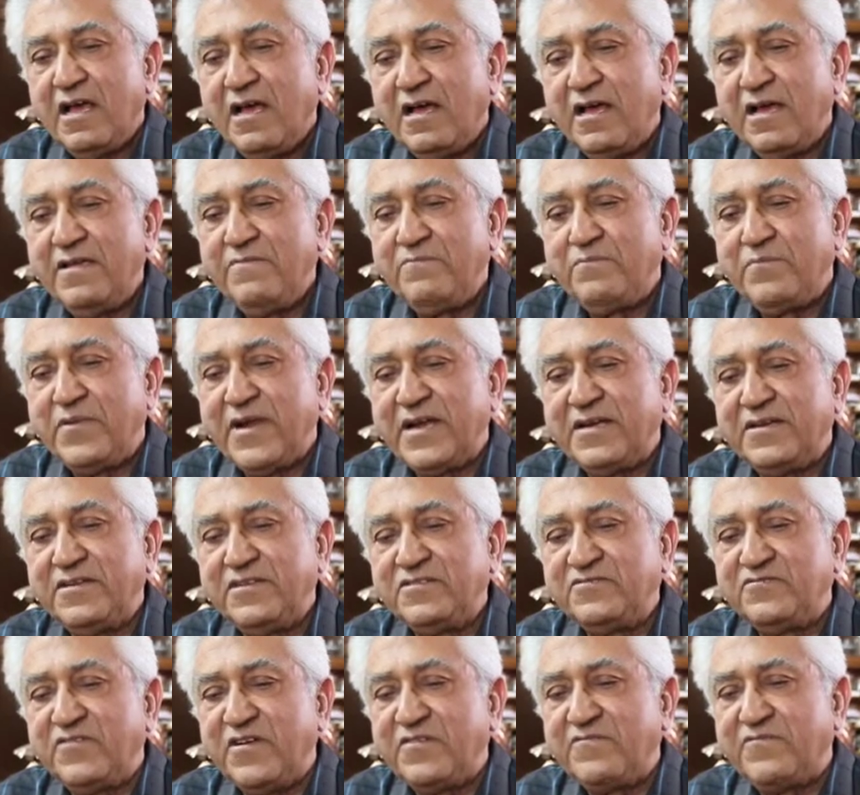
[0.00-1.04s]
I
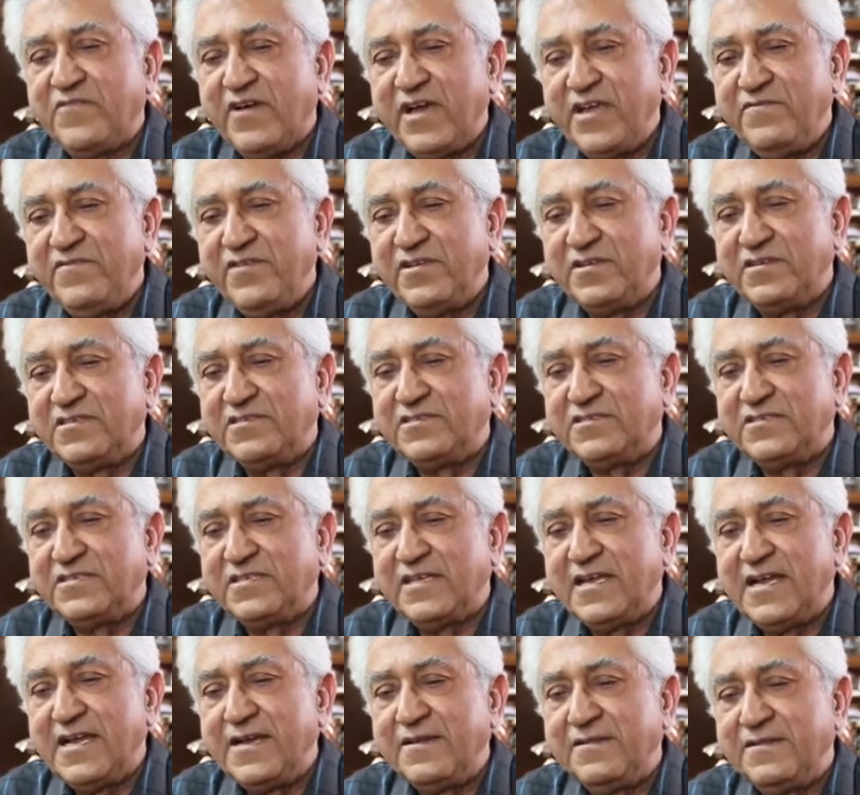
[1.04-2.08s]
practiced for five
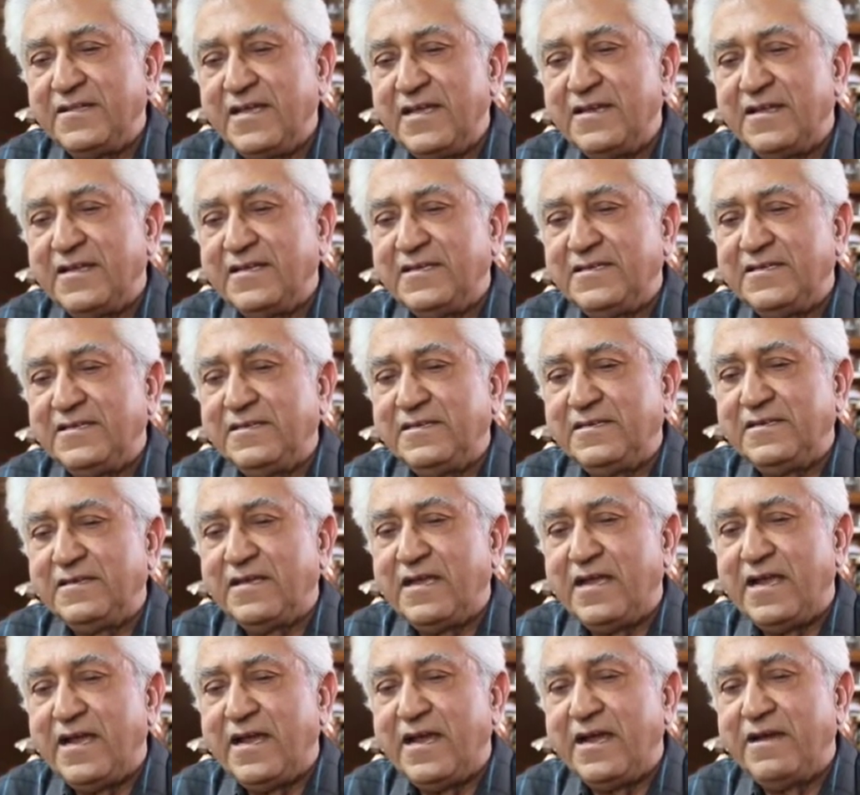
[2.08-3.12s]
years and then I
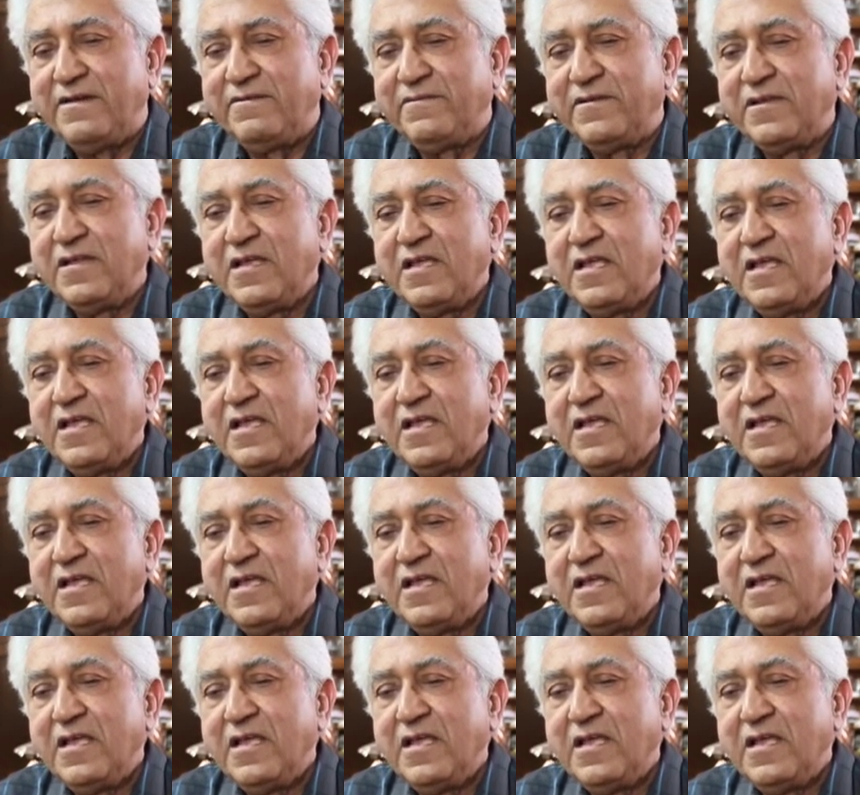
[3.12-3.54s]
had